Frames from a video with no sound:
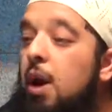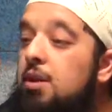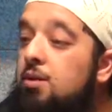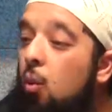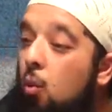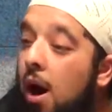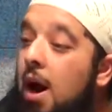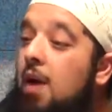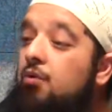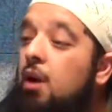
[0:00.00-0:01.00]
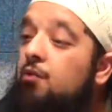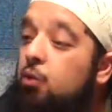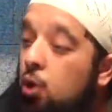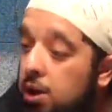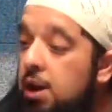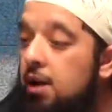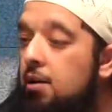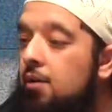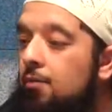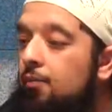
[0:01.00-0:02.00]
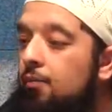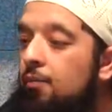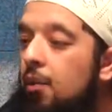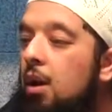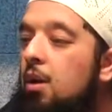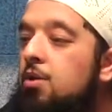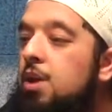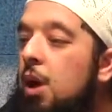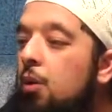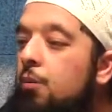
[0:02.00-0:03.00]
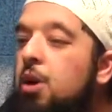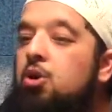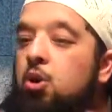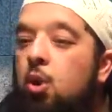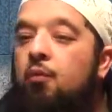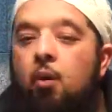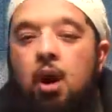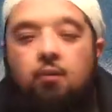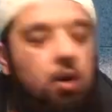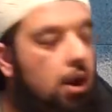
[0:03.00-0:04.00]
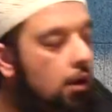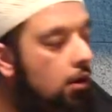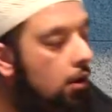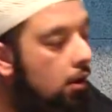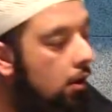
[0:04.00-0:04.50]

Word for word: But the wives of dunya, there will be two for every,